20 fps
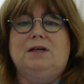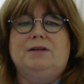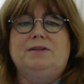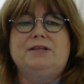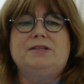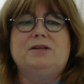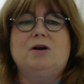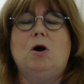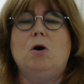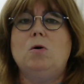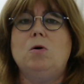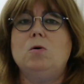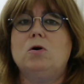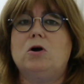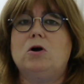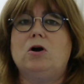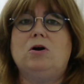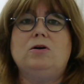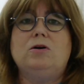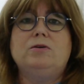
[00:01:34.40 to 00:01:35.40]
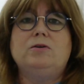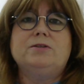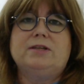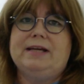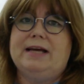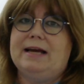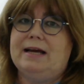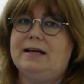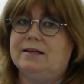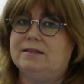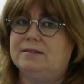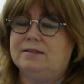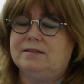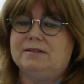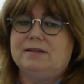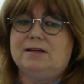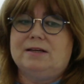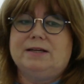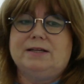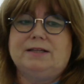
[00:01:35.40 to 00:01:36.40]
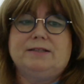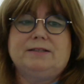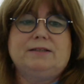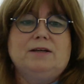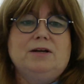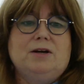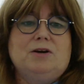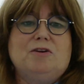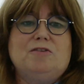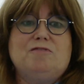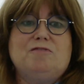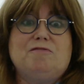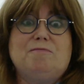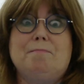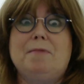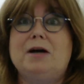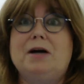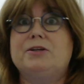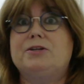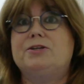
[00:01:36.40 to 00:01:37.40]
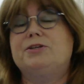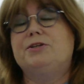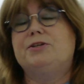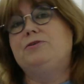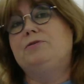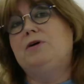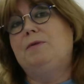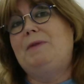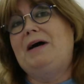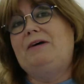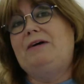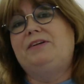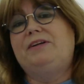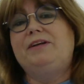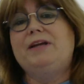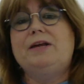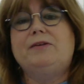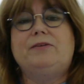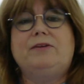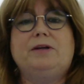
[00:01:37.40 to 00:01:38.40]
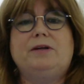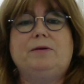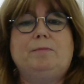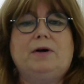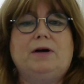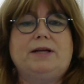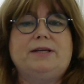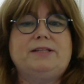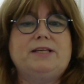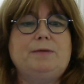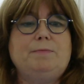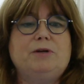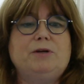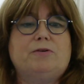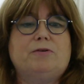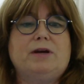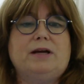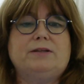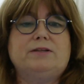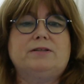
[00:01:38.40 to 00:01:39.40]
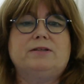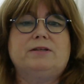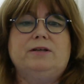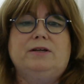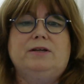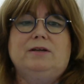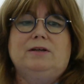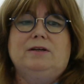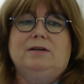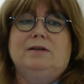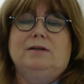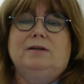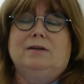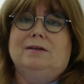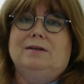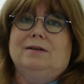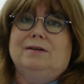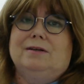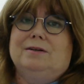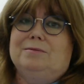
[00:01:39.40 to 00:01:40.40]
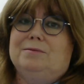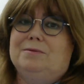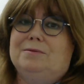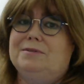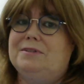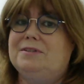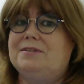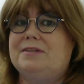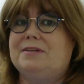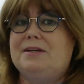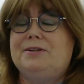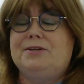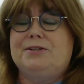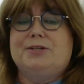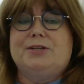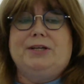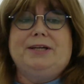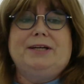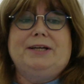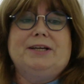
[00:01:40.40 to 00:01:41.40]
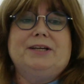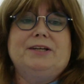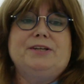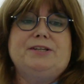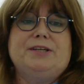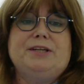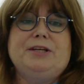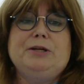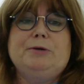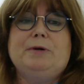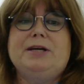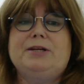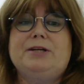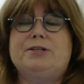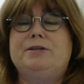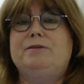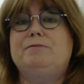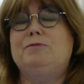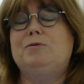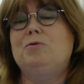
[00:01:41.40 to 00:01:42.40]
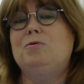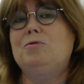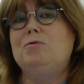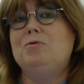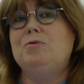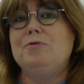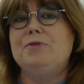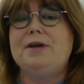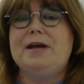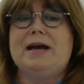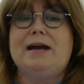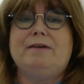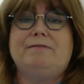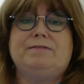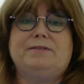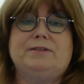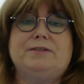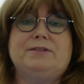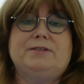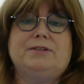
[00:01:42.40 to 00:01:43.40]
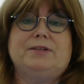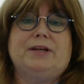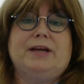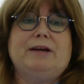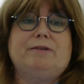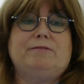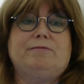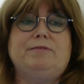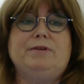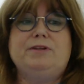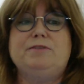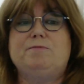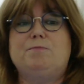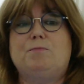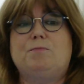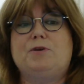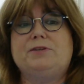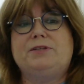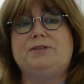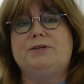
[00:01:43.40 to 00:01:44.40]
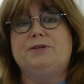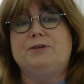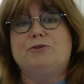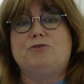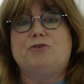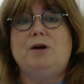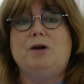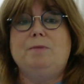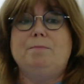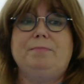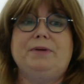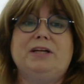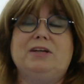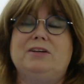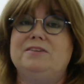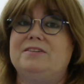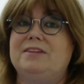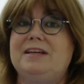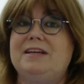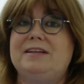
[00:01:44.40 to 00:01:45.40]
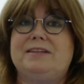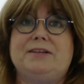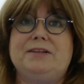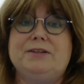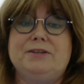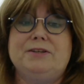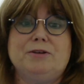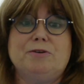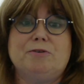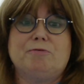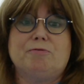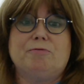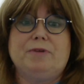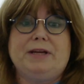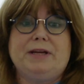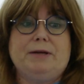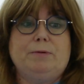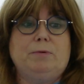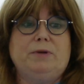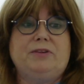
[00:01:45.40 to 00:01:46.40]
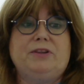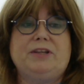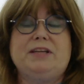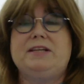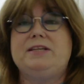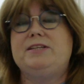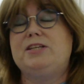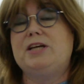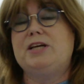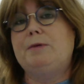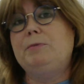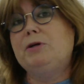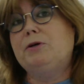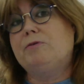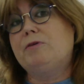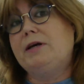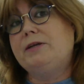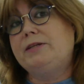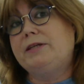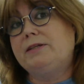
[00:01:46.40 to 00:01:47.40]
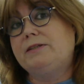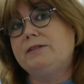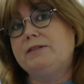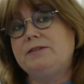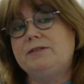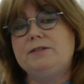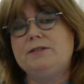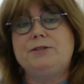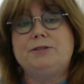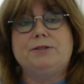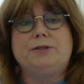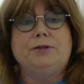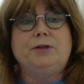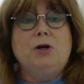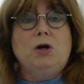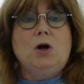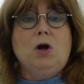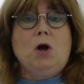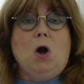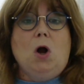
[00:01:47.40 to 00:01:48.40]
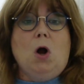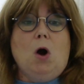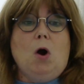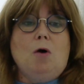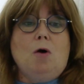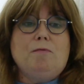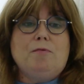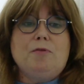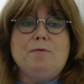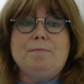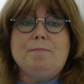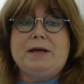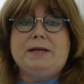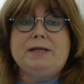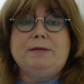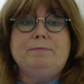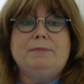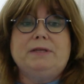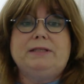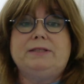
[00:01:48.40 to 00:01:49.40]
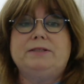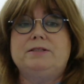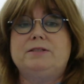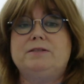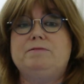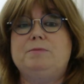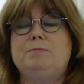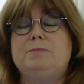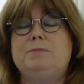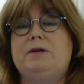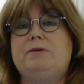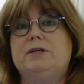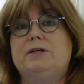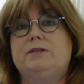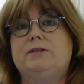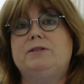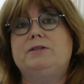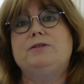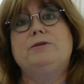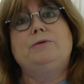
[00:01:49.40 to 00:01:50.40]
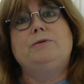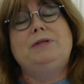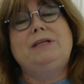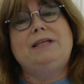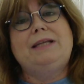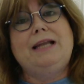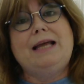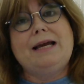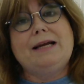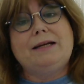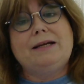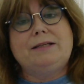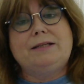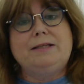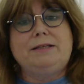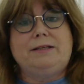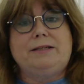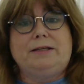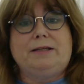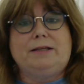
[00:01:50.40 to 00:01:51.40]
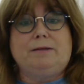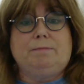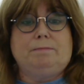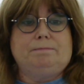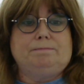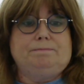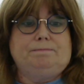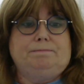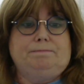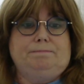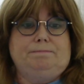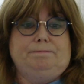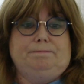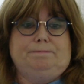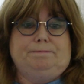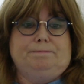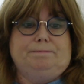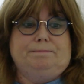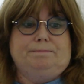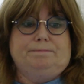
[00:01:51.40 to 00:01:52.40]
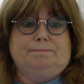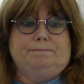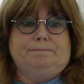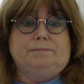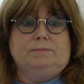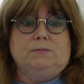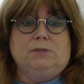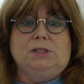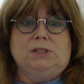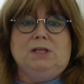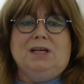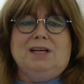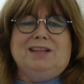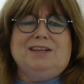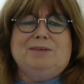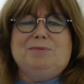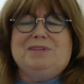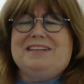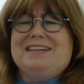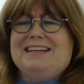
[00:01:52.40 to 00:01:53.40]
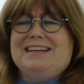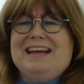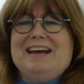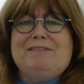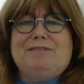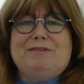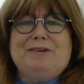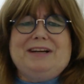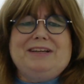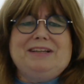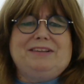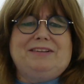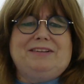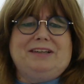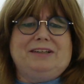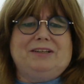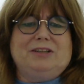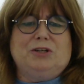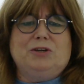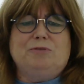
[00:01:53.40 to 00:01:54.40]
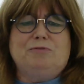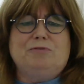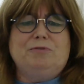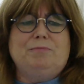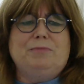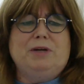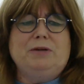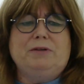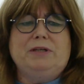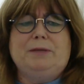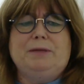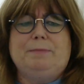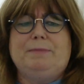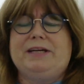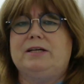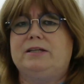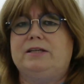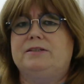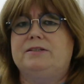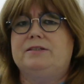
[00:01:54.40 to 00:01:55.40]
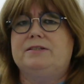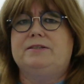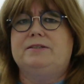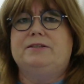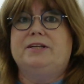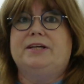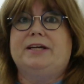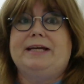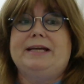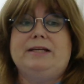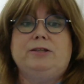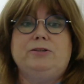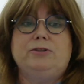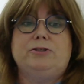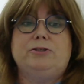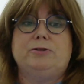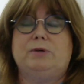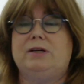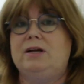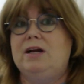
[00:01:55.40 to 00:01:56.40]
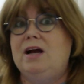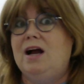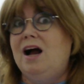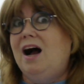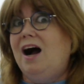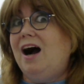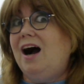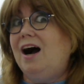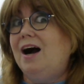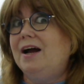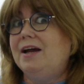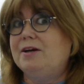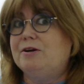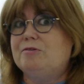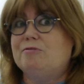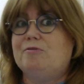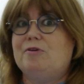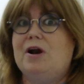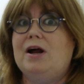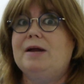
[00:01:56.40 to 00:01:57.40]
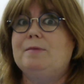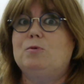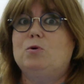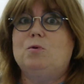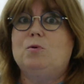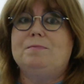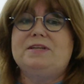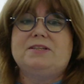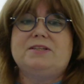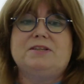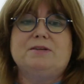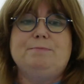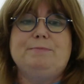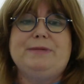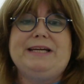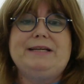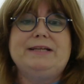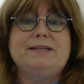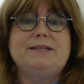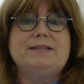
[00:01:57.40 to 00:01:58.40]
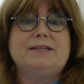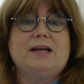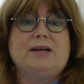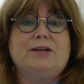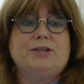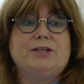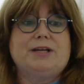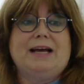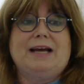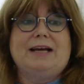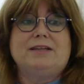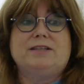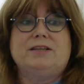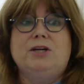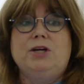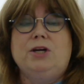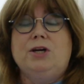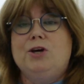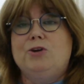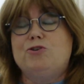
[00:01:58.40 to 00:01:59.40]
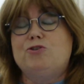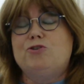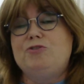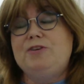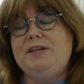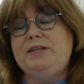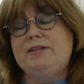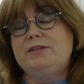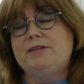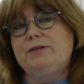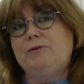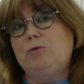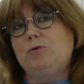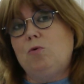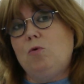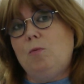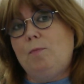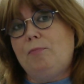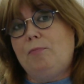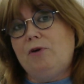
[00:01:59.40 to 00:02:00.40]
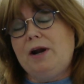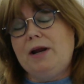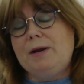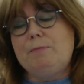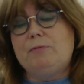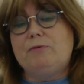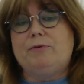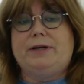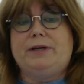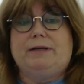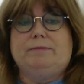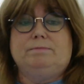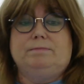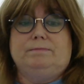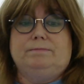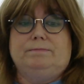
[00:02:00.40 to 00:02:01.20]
This whole costly exercise of much ado about nothing by Democrats was essentially a continuation of all the efforts to get rid of President Trump because they didn't agree with the democratic decision of the many millions of Americans who elected him. There was never anything that could remotely be considered akin to a high crime or misdemeanor such as treason or bribery.